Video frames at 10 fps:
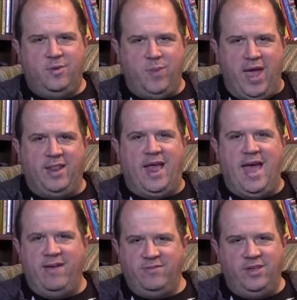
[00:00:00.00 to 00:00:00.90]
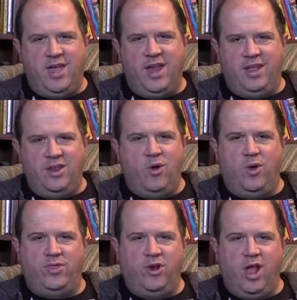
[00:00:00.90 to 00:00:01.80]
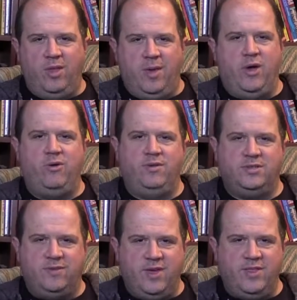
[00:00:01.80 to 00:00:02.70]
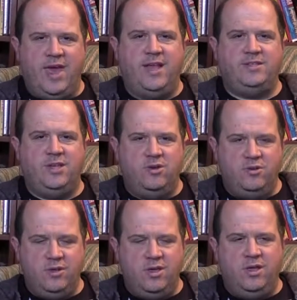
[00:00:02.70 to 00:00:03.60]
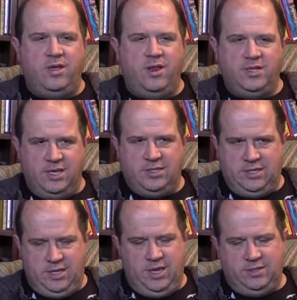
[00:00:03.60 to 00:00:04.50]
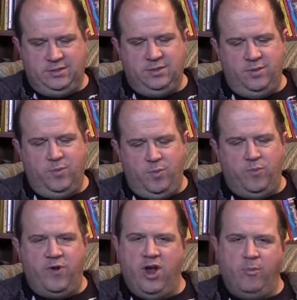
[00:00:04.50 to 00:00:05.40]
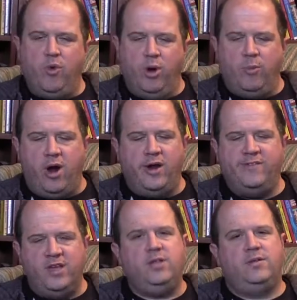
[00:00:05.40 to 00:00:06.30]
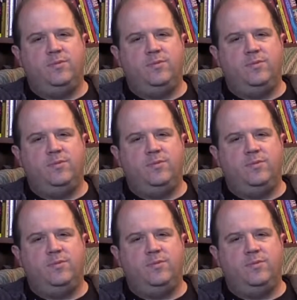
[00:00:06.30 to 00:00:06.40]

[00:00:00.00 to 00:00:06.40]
live to kind of know what they're all about and stuff like that. So, it's a very important part of it.